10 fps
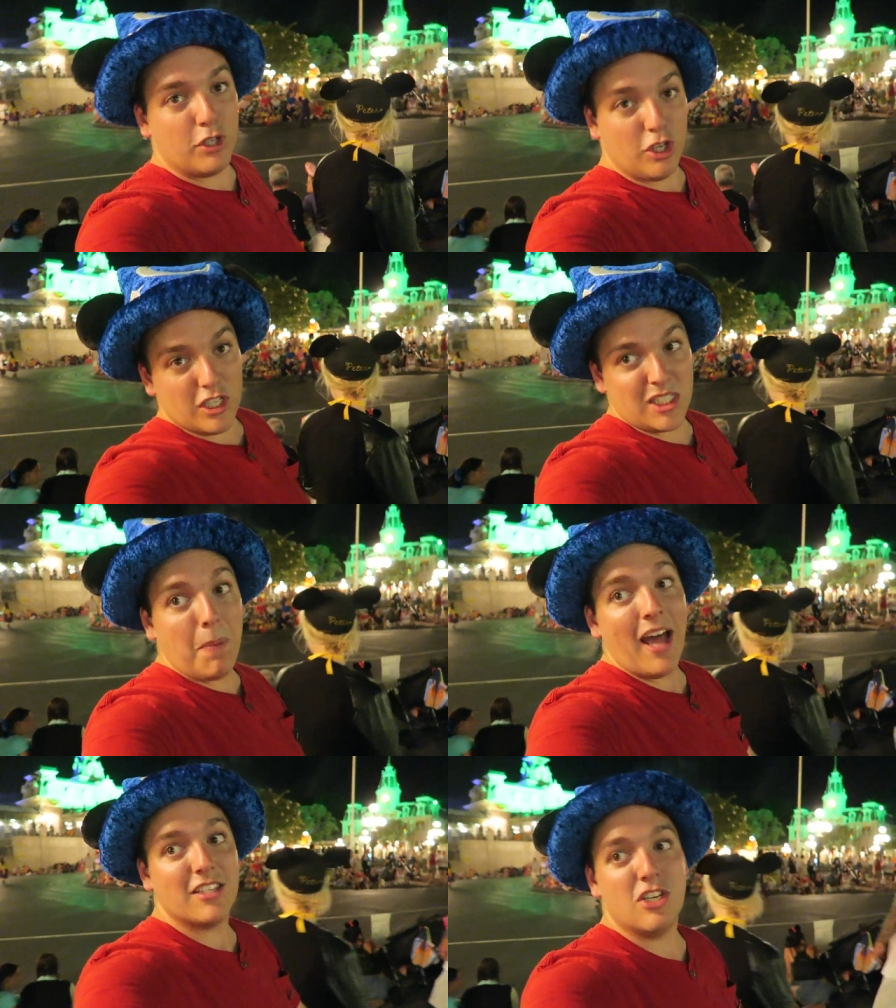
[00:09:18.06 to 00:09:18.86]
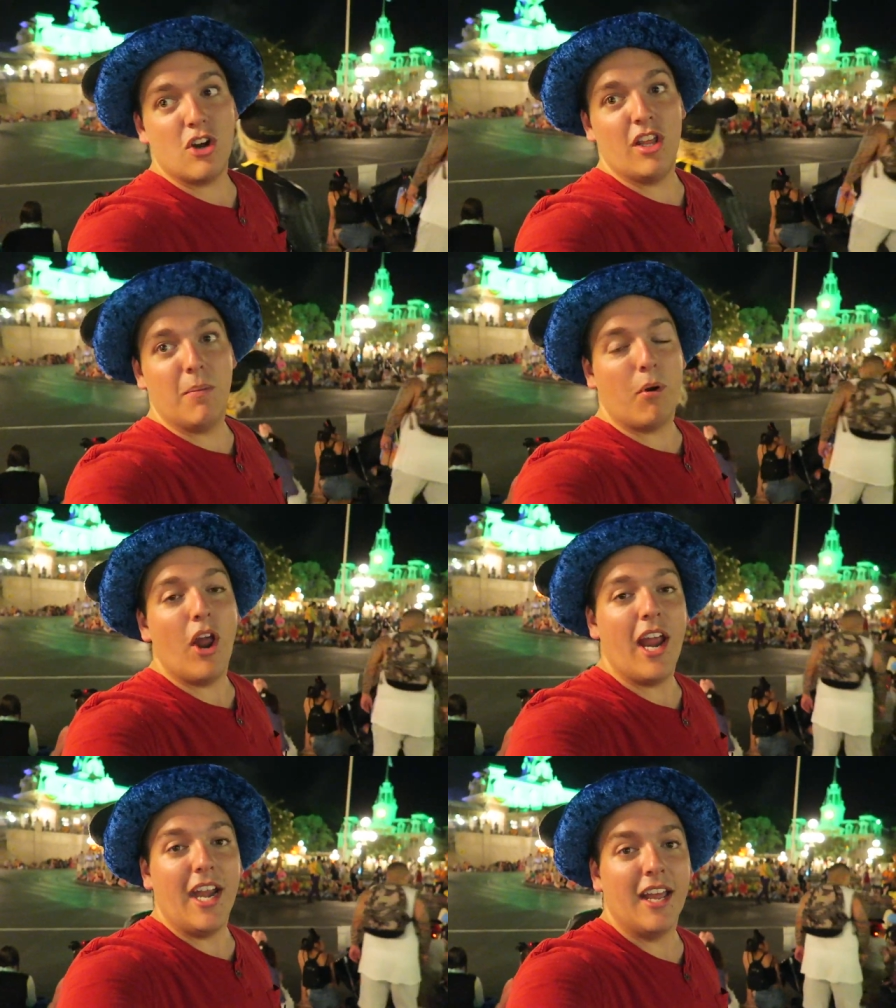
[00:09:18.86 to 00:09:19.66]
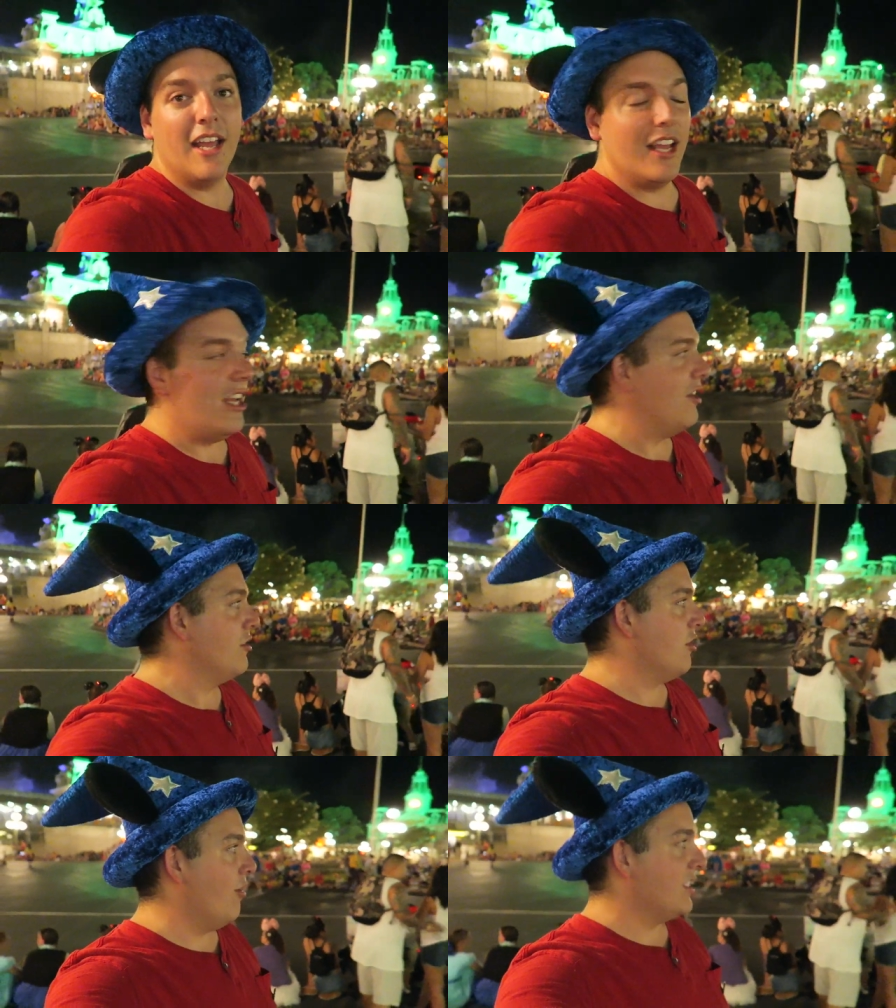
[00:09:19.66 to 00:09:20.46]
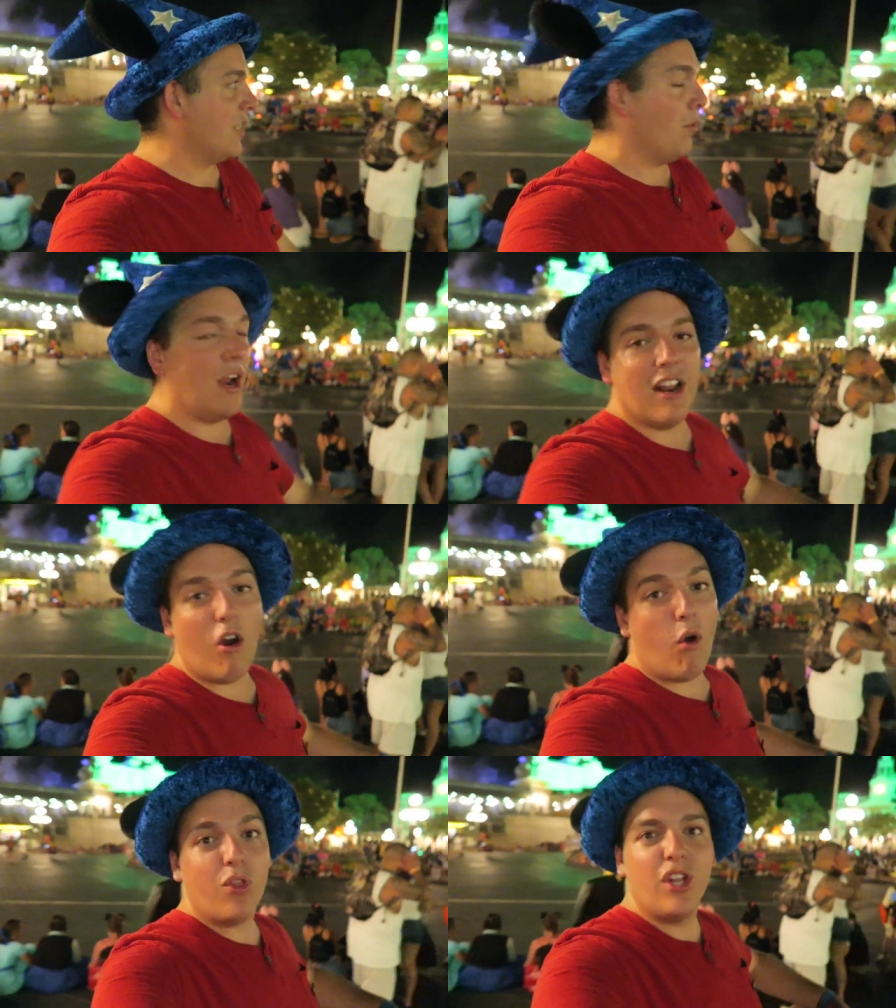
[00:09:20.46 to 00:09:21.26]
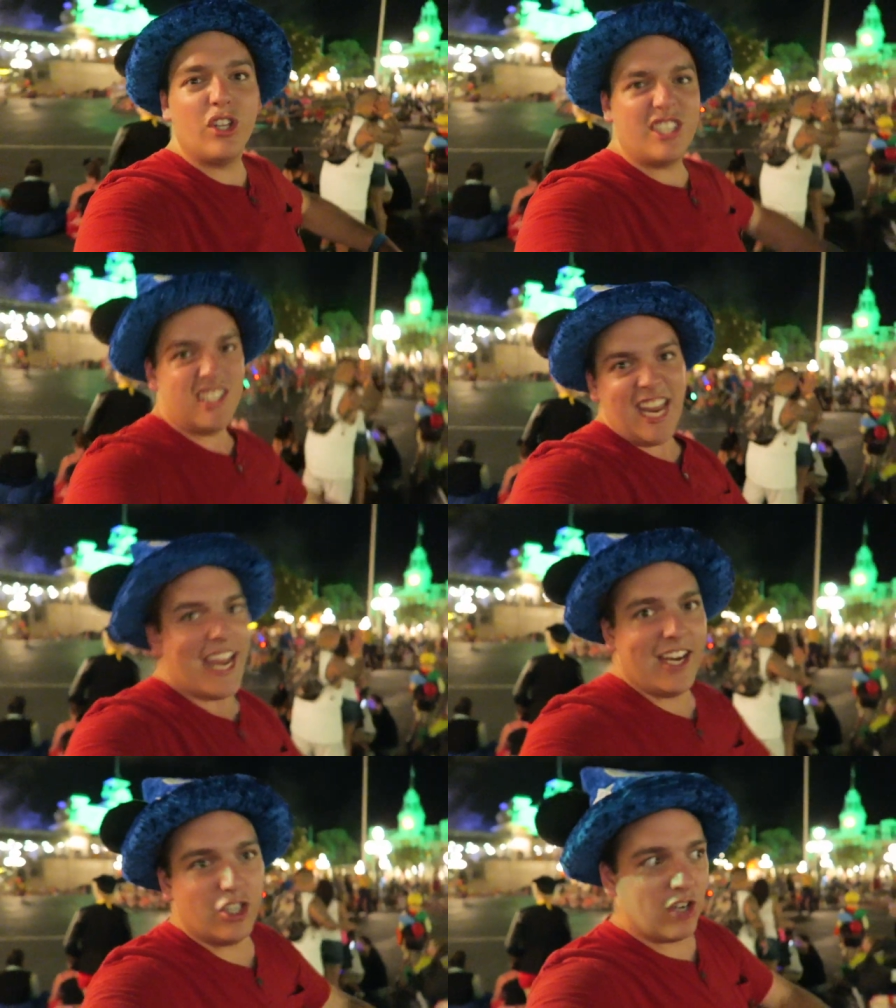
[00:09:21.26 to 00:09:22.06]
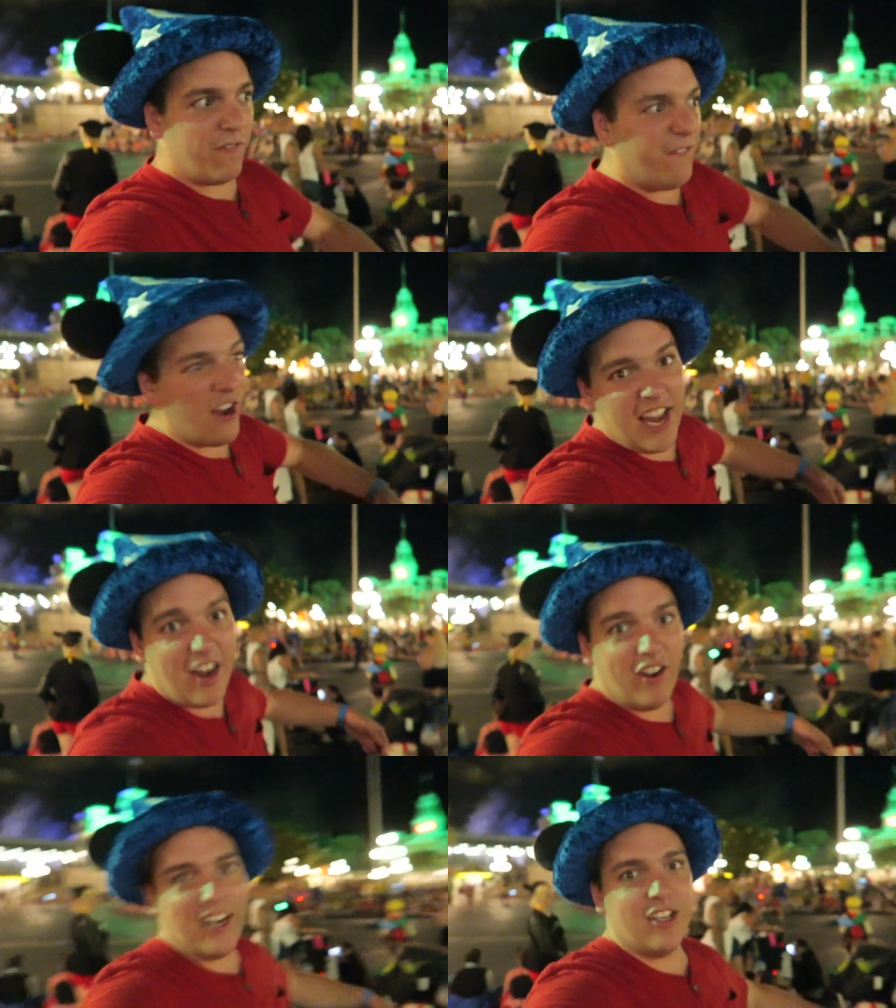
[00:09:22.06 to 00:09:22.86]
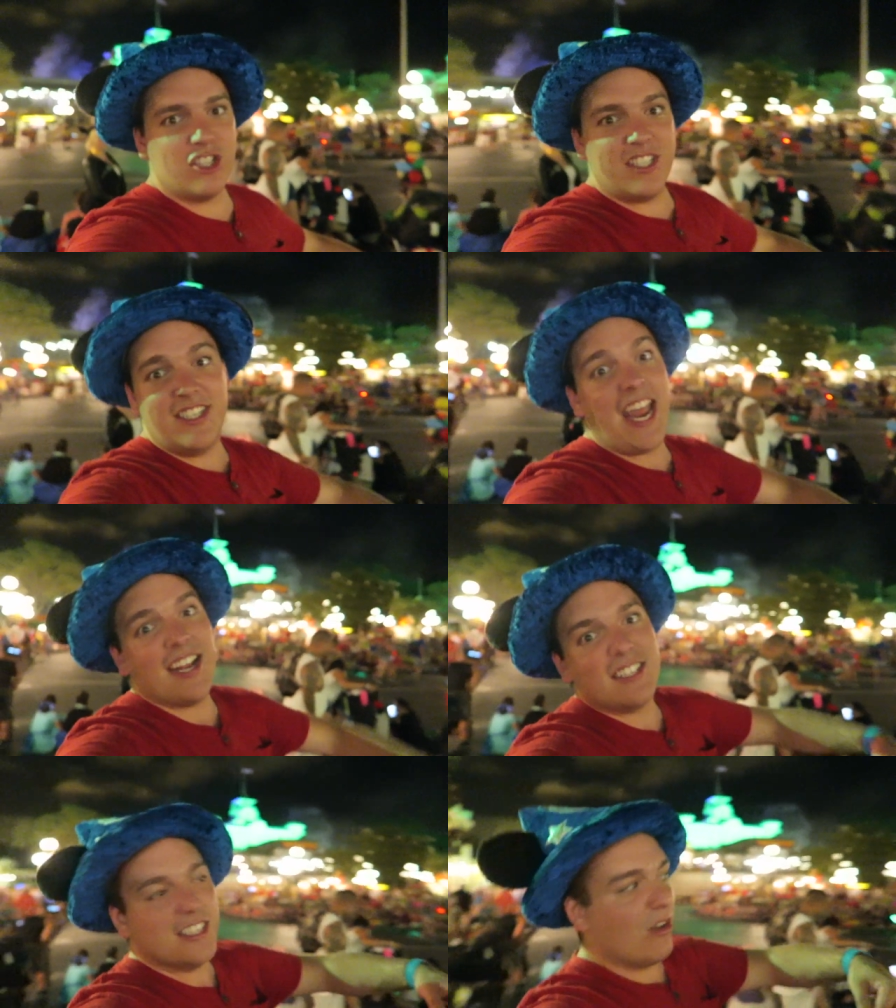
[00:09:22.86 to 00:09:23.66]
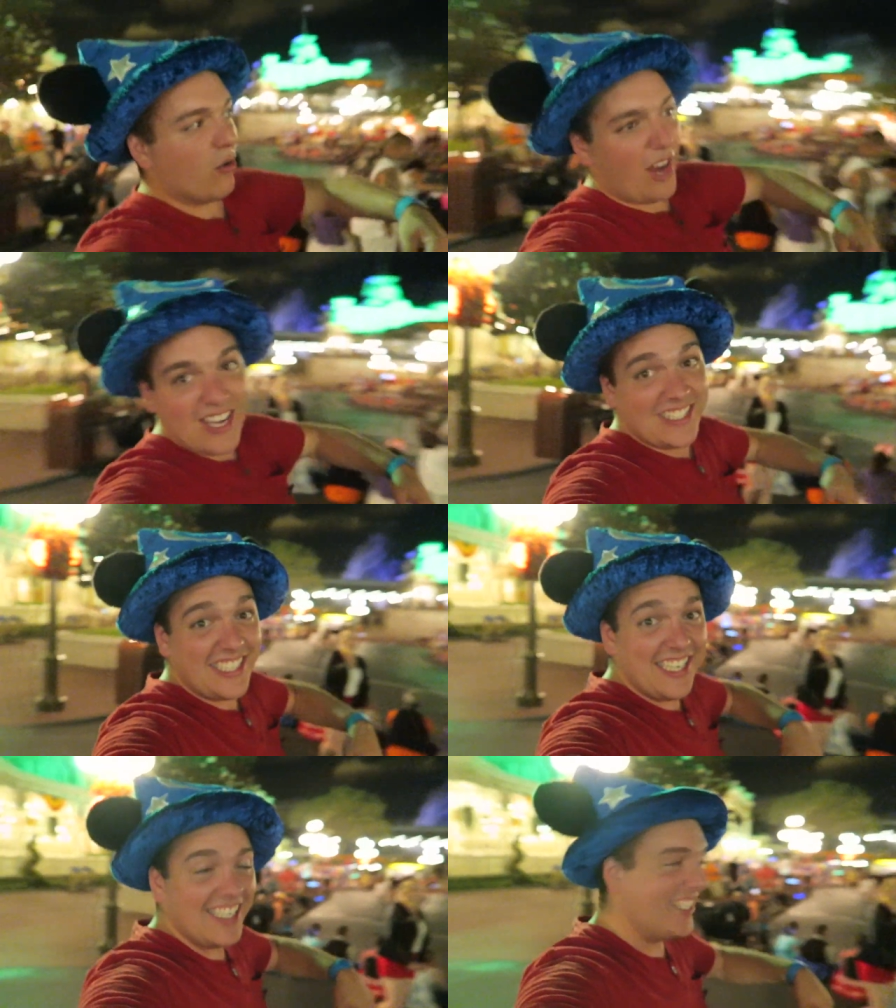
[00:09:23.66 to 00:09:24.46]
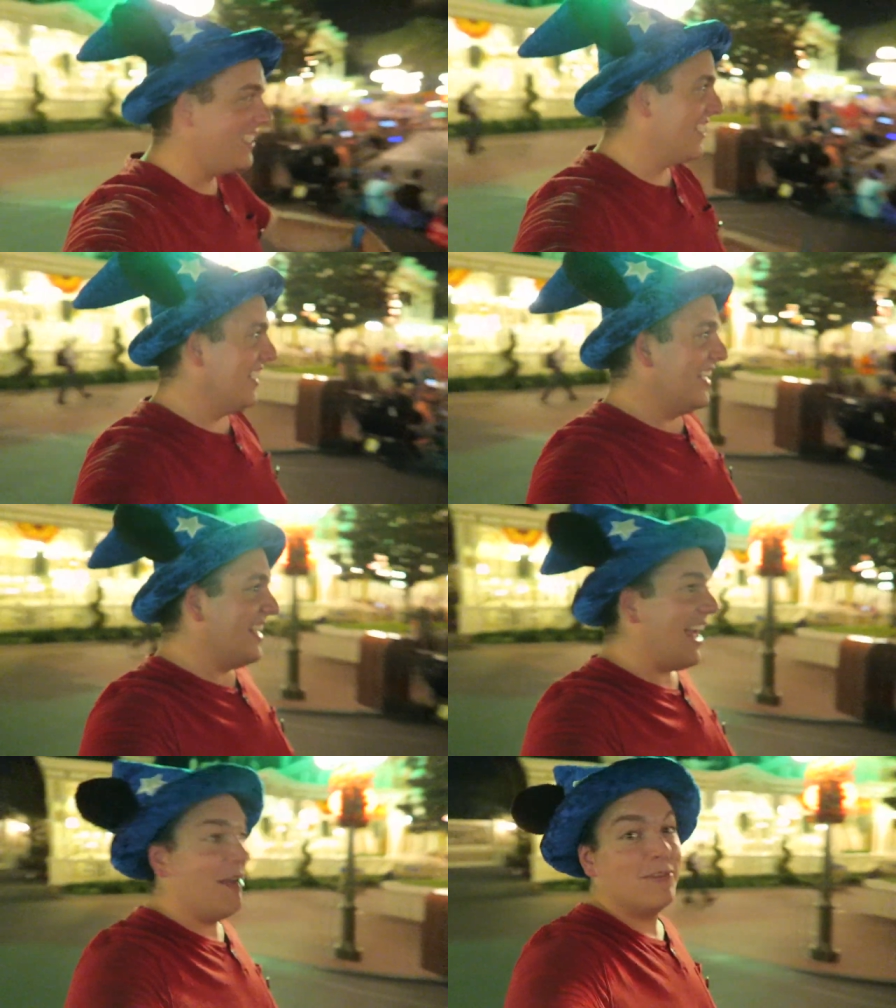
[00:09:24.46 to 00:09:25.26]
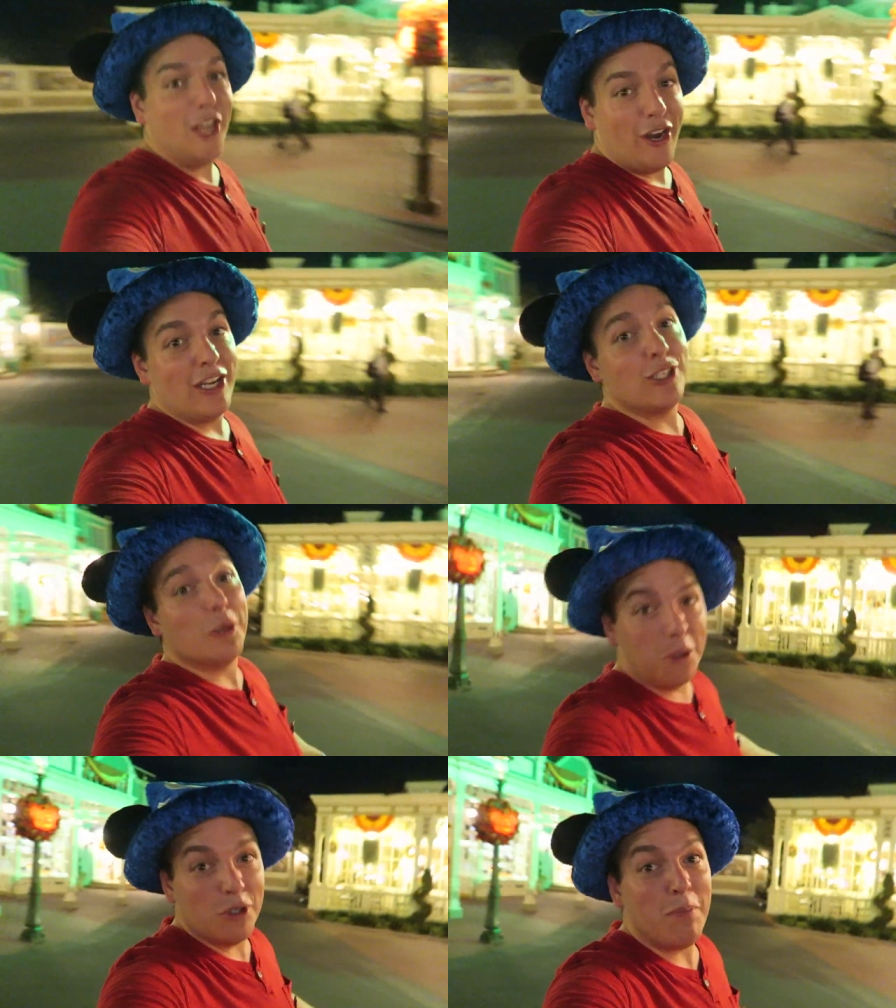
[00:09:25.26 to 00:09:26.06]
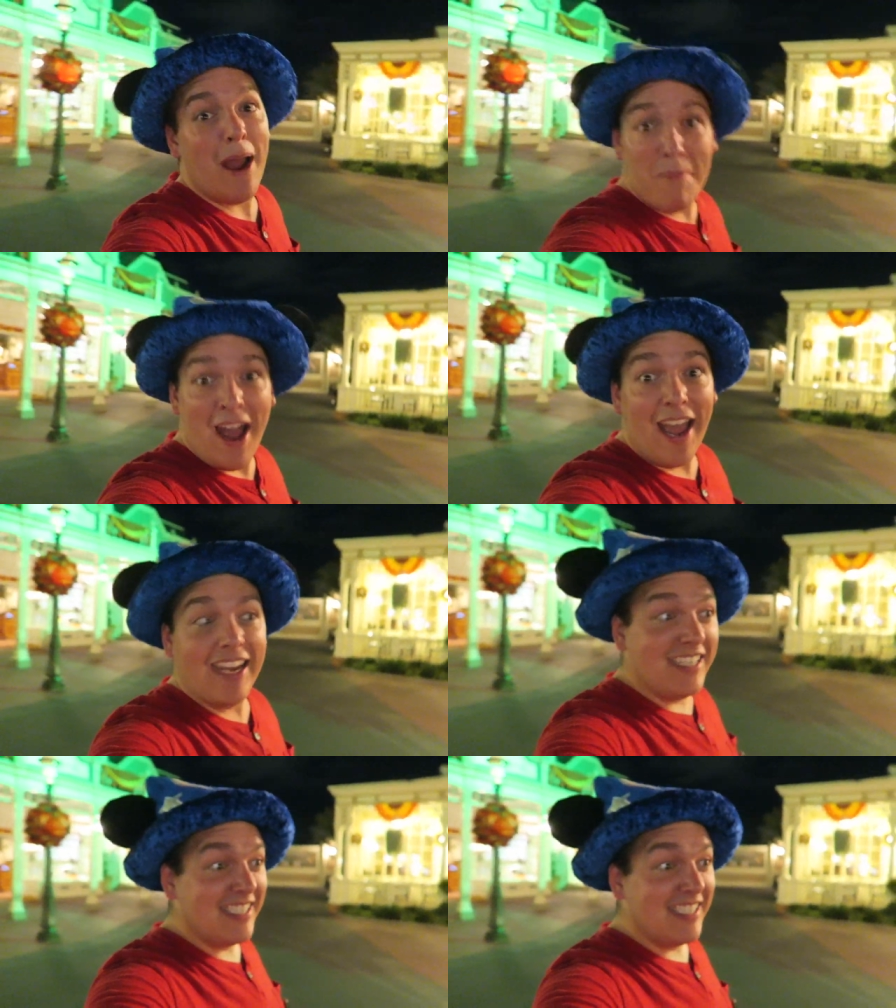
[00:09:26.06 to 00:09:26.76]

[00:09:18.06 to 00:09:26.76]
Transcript: for certain spots during the parade. So it was like we had our own little stage and fun area to just dance and go crazy. I'm starting to lose my mind.